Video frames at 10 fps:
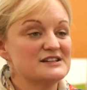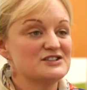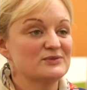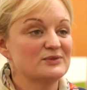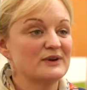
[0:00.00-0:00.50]

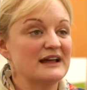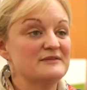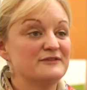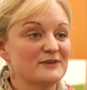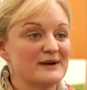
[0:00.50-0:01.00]
to
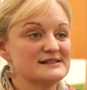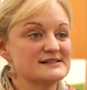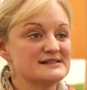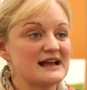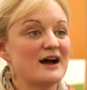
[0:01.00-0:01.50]

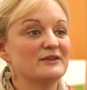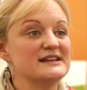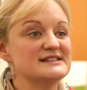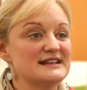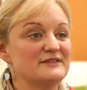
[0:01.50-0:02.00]
influence how they
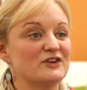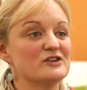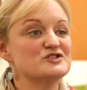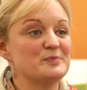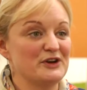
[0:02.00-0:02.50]
deliver
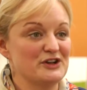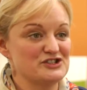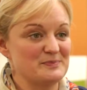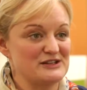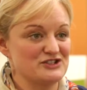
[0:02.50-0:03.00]

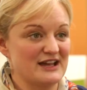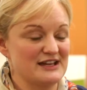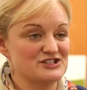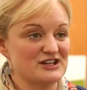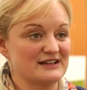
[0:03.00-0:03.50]
entrepreneurship
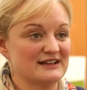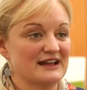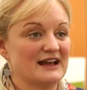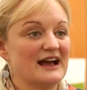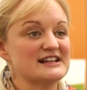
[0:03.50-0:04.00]
education
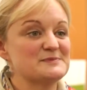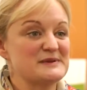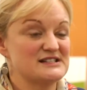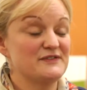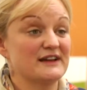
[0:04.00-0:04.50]
and
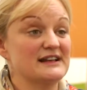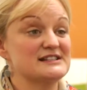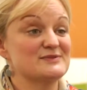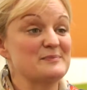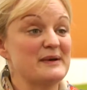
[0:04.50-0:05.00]
specifically
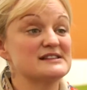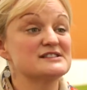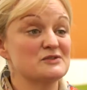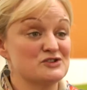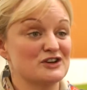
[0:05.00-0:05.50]
to embed
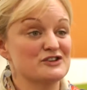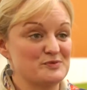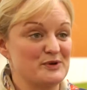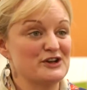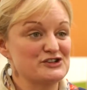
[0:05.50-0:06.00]
social
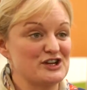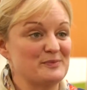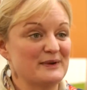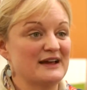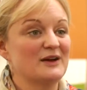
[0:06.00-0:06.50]
entrepreneurship
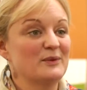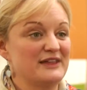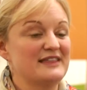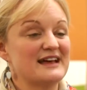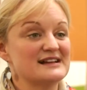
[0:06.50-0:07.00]

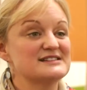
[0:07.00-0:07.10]
within that